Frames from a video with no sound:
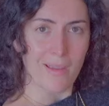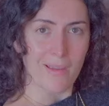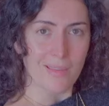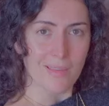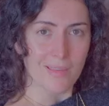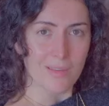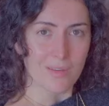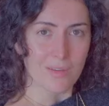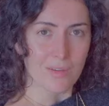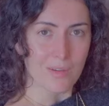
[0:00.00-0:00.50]
and
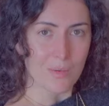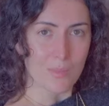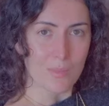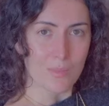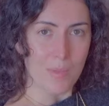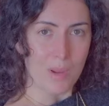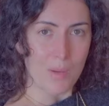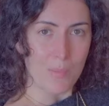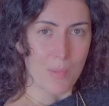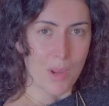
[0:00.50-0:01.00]
uh,
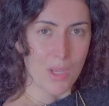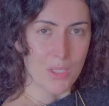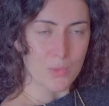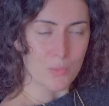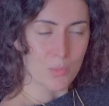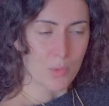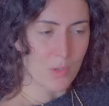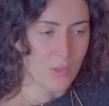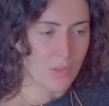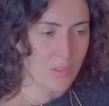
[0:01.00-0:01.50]
my
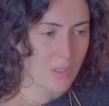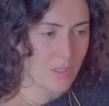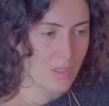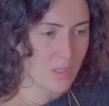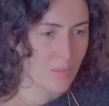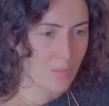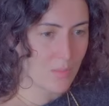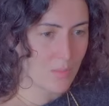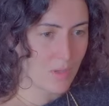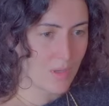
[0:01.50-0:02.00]
passport, and
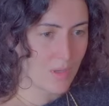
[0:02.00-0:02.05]
I'm.